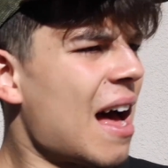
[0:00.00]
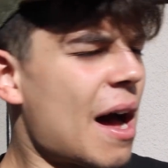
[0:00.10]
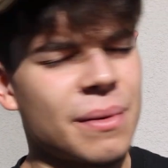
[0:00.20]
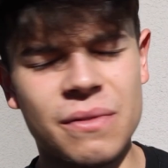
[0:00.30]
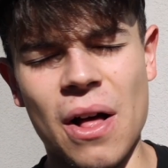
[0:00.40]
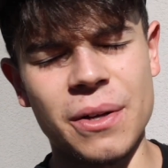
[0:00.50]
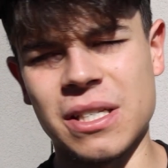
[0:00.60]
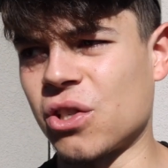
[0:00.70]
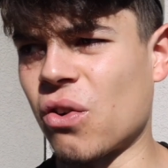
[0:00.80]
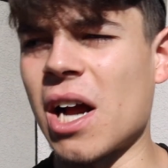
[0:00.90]
I've been following you
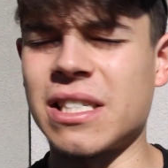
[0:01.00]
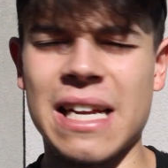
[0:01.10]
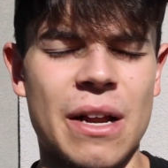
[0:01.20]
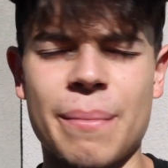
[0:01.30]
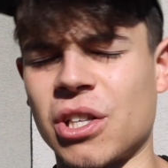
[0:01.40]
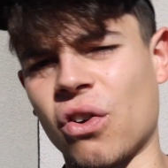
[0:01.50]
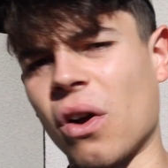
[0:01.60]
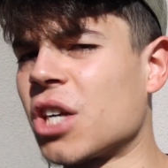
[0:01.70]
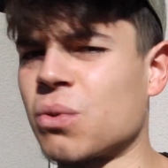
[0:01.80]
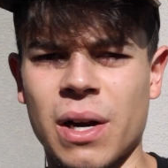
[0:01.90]
since the garage days. I miss the
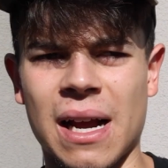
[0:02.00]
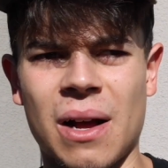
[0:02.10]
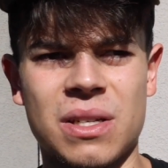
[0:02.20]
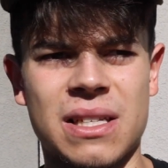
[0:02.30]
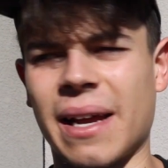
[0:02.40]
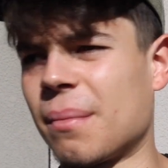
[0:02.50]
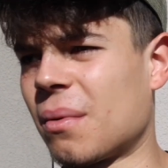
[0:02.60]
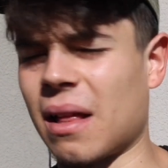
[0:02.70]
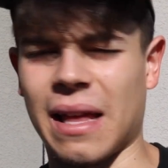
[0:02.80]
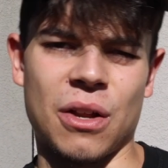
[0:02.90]
garage workouts. Like,
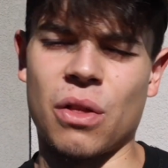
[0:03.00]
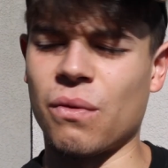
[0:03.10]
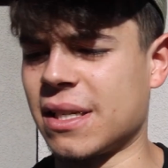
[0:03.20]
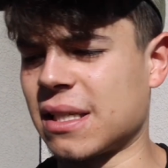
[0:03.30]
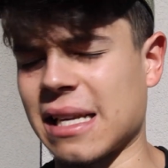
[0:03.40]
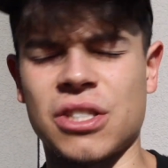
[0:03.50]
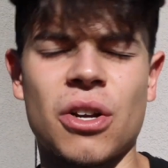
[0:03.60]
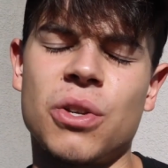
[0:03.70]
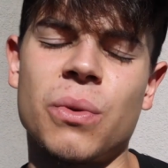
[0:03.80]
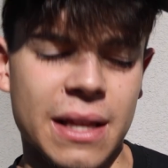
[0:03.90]
well, like, you're the reason I
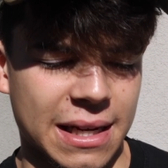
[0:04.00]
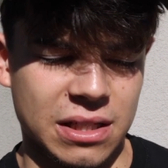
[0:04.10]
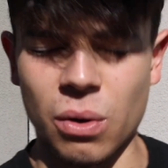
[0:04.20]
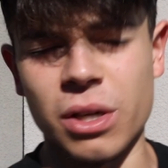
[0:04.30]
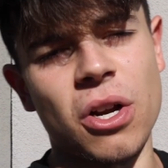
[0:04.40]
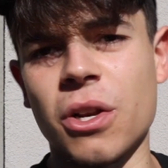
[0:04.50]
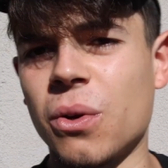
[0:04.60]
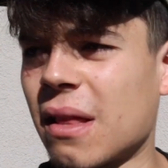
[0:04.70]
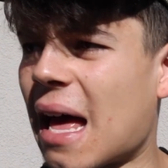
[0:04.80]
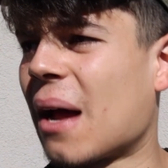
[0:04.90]
started doing this or I started
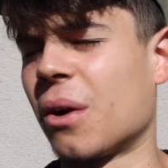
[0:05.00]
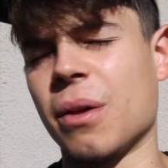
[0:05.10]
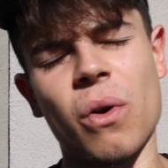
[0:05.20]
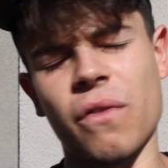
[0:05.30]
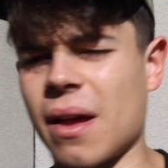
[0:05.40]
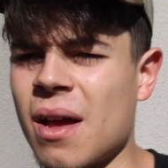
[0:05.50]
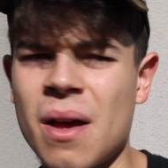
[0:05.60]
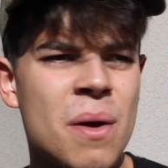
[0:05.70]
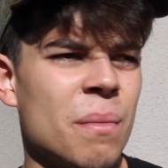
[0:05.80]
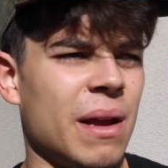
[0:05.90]
doing that, or you motivate
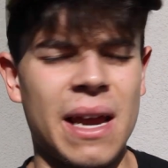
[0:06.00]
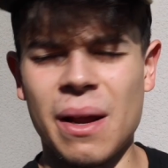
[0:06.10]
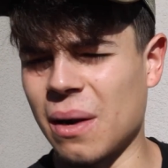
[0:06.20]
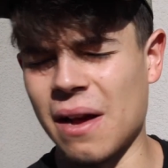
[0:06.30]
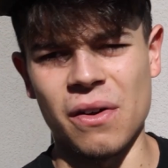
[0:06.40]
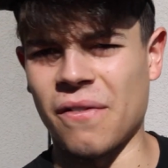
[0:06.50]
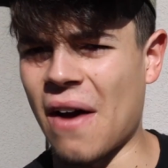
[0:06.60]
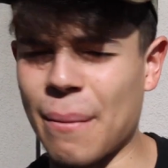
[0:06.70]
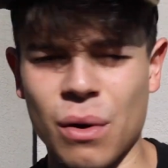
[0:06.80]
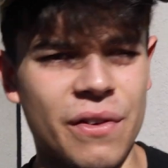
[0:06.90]
me, whatever. If
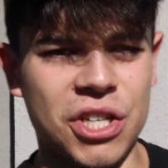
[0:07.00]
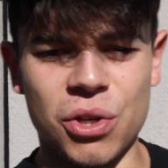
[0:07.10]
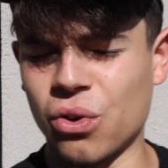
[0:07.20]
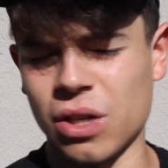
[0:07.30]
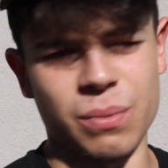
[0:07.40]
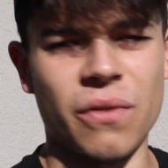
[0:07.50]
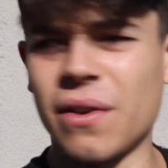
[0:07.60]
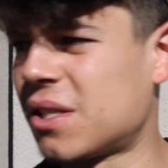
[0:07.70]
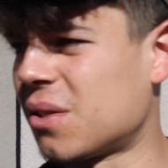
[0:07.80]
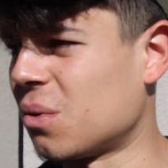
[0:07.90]
I motivate you, Chris
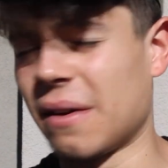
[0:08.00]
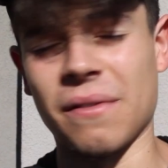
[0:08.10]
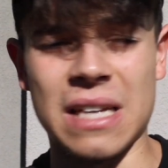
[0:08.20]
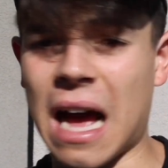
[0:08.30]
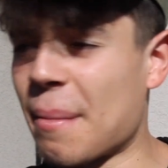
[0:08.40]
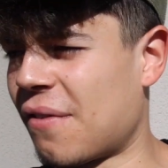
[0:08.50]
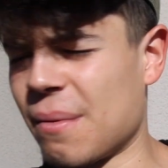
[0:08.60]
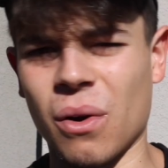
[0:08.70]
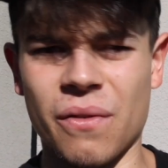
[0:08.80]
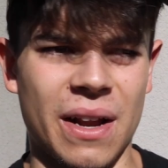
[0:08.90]
motivates you, even Tommy, if he
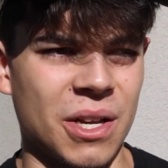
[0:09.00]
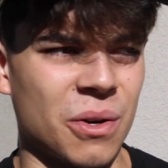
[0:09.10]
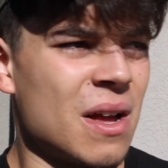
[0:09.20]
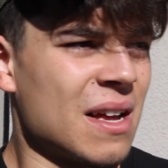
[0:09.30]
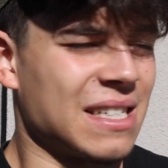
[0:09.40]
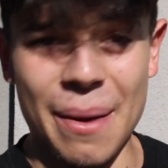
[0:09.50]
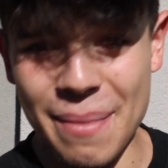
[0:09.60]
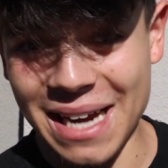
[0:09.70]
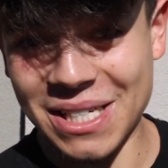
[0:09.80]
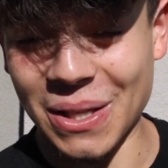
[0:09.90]
motivated you.
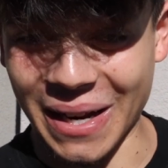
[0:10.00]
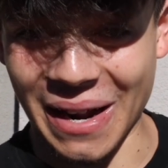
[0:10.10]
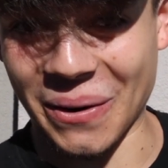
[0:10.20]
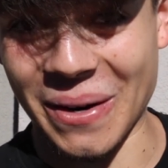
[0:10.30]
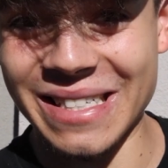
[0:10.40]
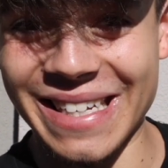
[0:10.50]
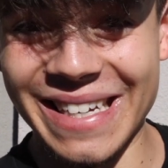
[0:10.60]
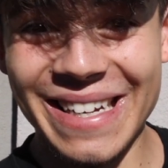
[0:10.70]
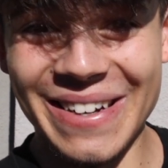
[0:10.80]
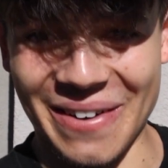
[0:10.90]
Tommy actually looked kind of crazy,
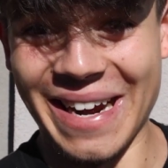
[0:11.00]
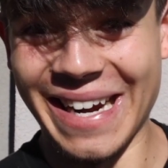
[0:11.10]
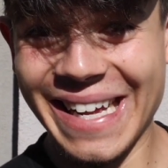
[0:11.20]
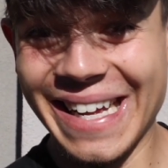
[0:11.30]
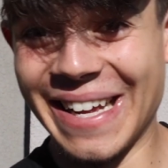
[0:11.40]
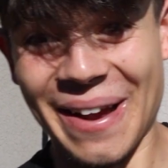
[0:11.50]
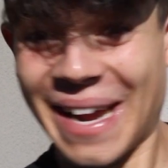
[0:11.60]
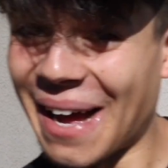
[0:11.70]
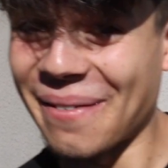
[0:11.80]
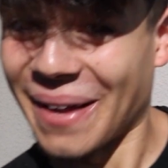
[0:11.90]
right? Yeah, he got